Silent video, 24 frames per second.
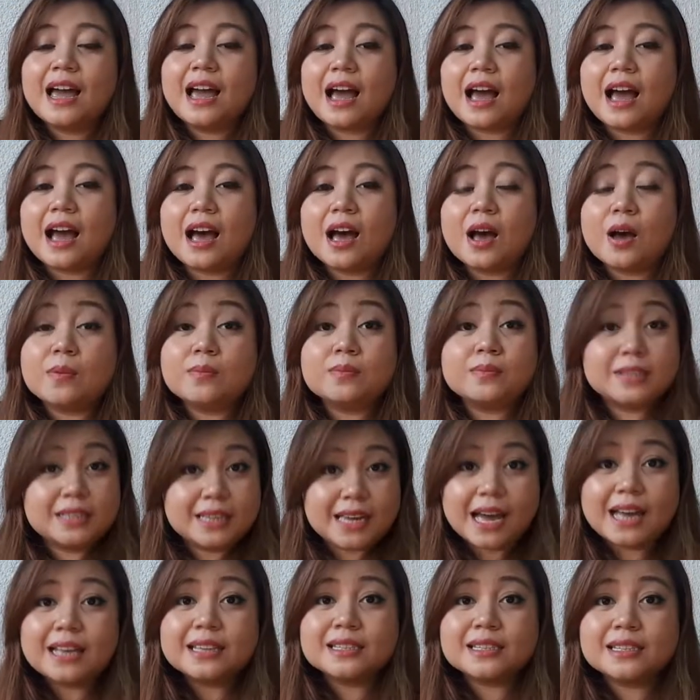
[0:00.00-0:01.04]
Um,
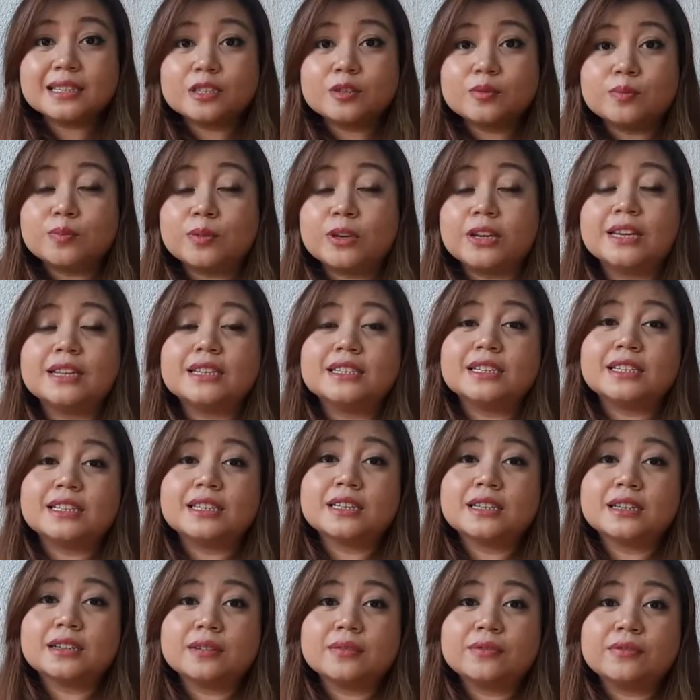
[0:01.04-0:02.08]
yes, but
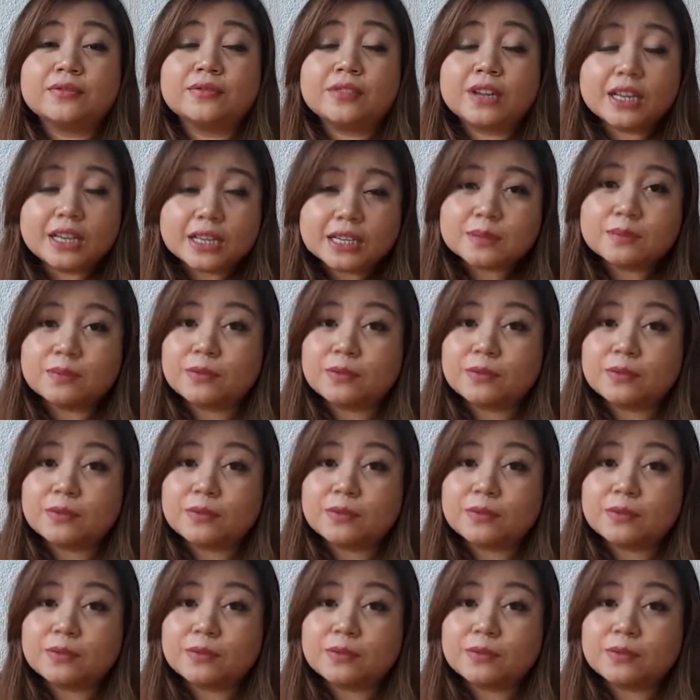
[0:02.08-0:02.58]
first,